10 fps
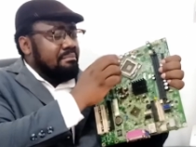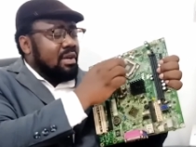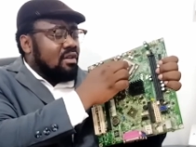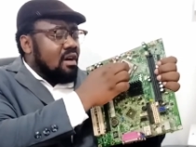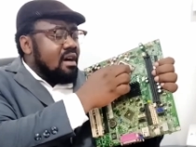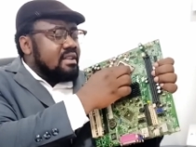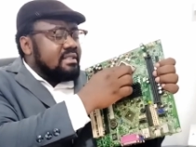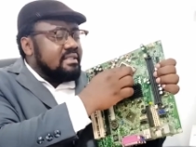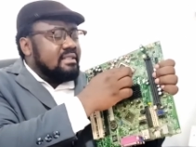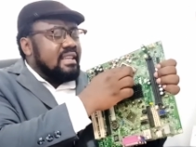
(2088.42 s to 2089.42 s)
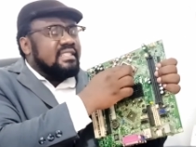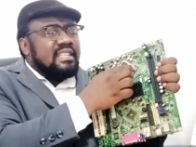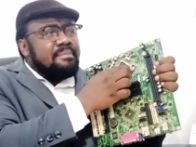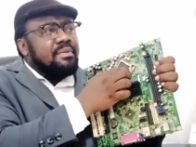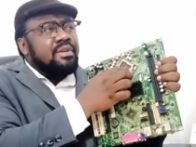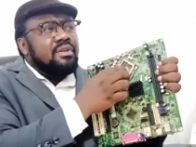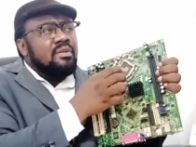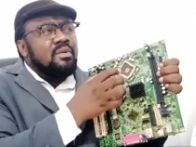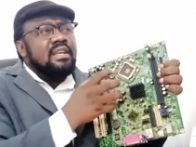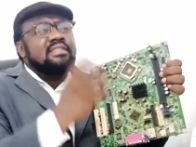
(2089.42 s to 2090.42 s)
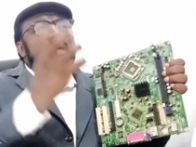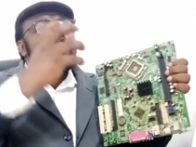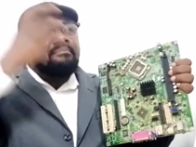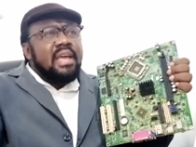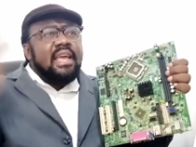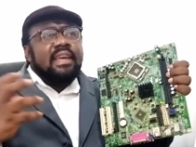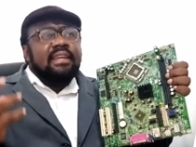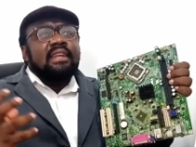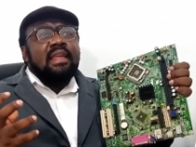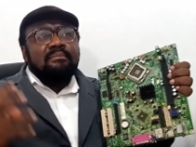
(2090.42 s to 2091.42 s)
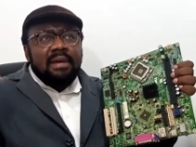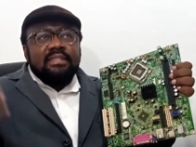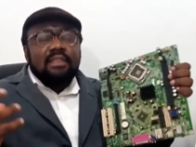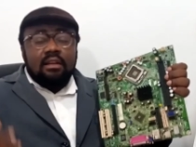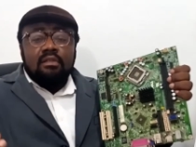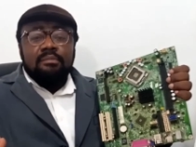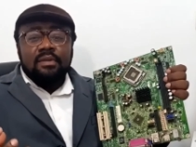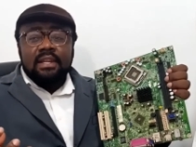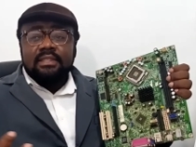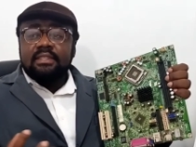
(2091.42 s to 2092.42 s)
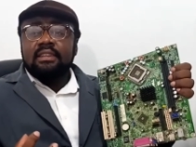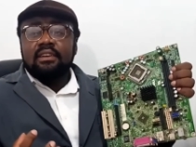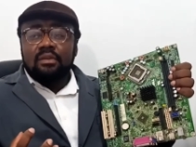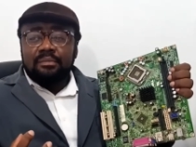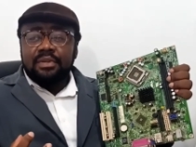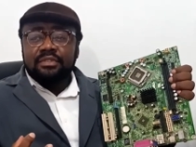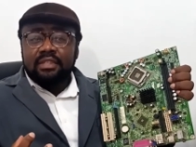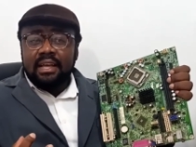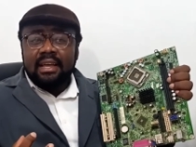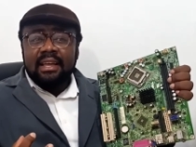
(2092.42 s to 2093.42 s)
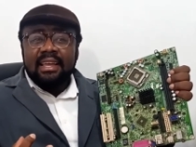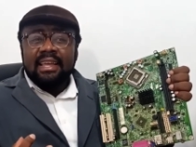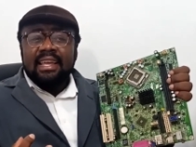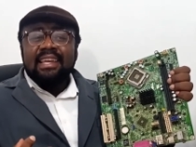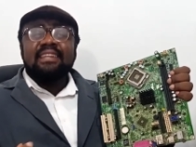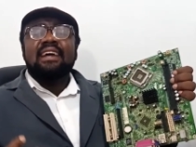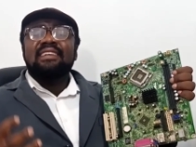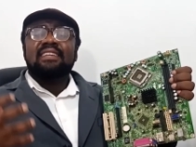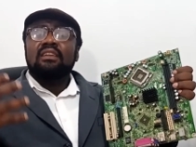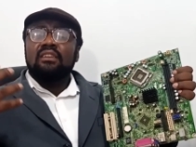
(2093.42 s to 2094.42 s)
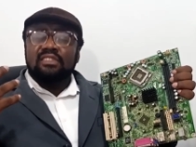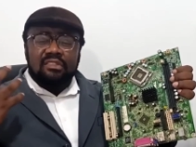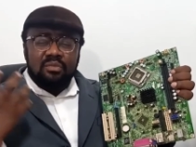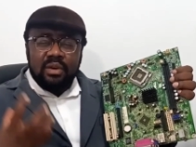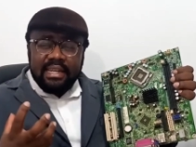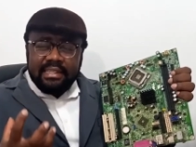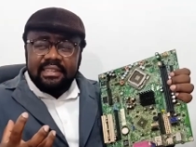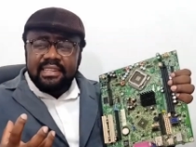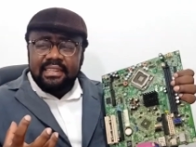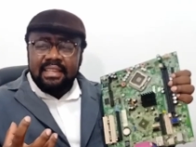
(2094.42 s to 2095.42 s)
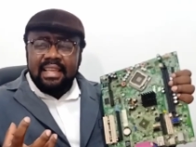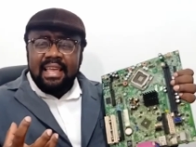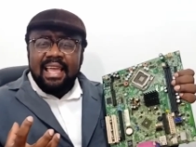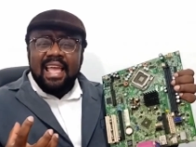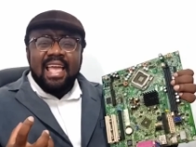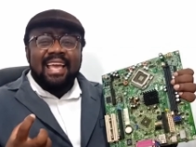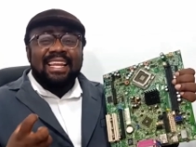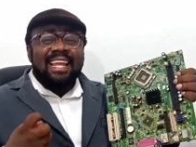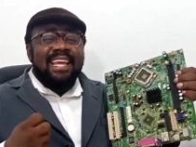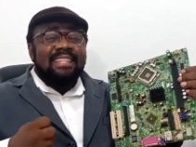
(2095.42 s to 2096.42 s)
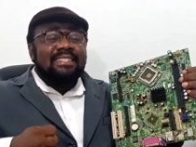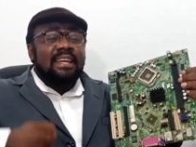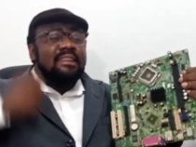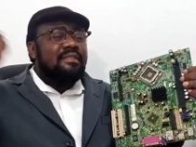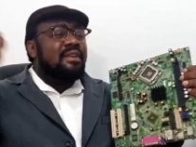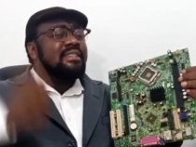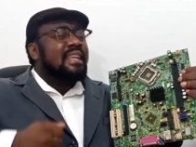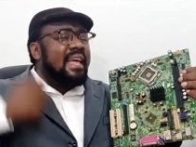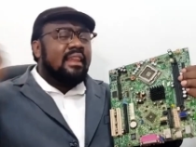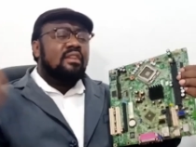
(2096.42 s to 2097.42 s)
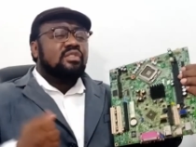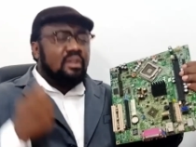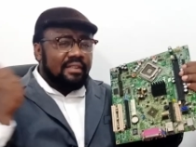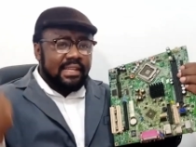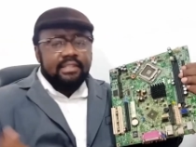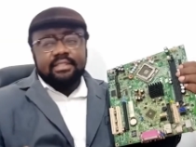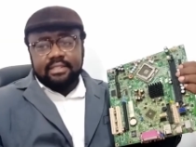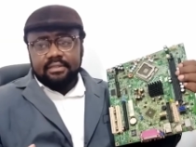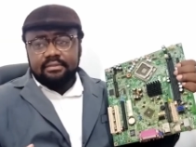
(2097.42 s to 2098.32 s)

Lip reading: Because the CPU is the main and master component in the computer, it does a lot of work and it generates a lot of heat.